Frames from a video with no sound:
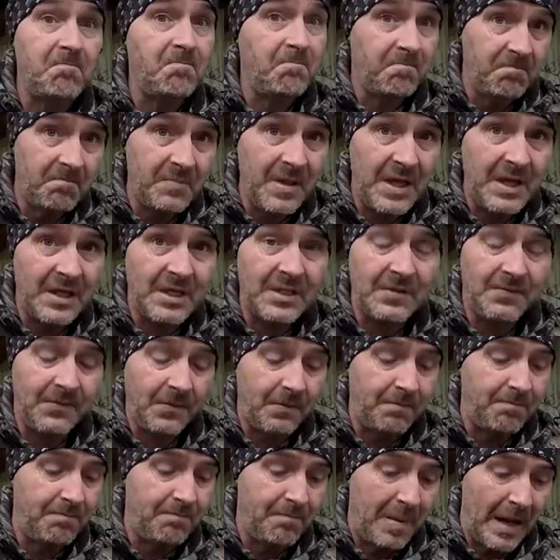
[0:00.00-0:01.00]
Thanks for
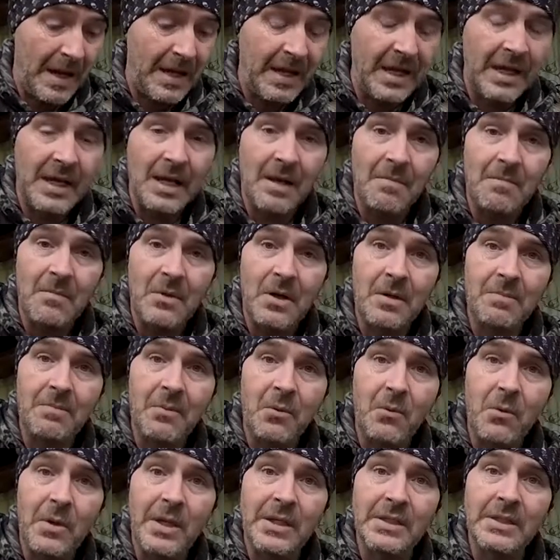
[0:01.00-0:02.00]
backing up my
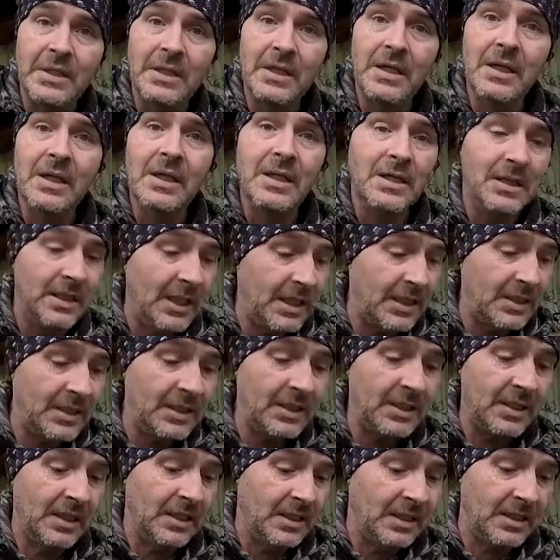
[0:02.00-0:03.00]
point. Yes,
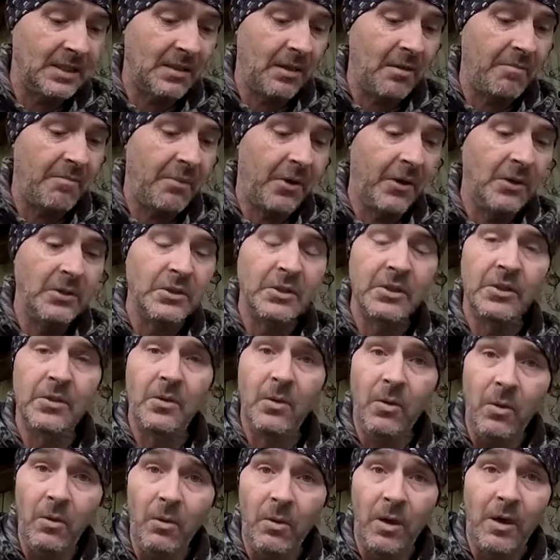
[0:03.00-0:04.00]
it's signposted
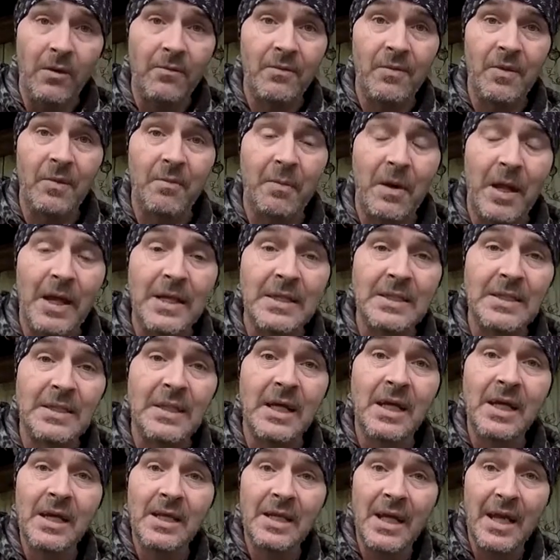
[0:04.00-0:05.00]
all over the place
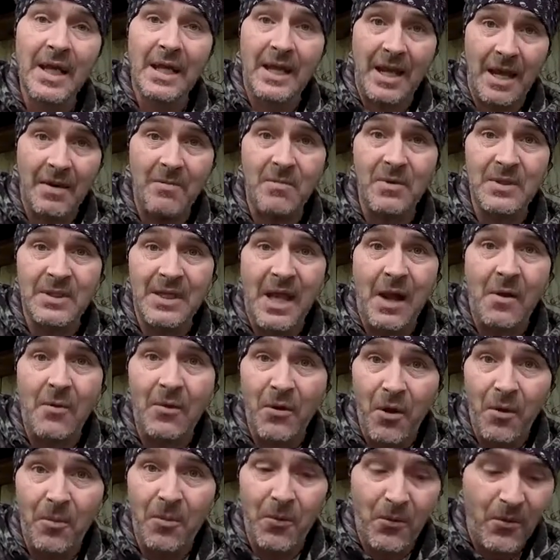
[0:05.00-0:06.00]
that cameras are in
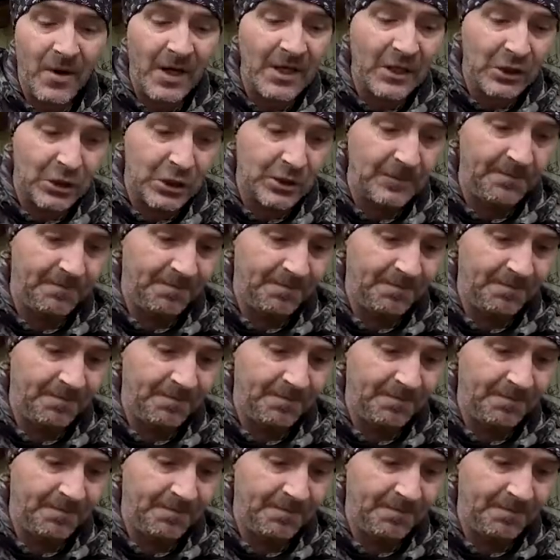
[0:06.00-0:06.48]
operation.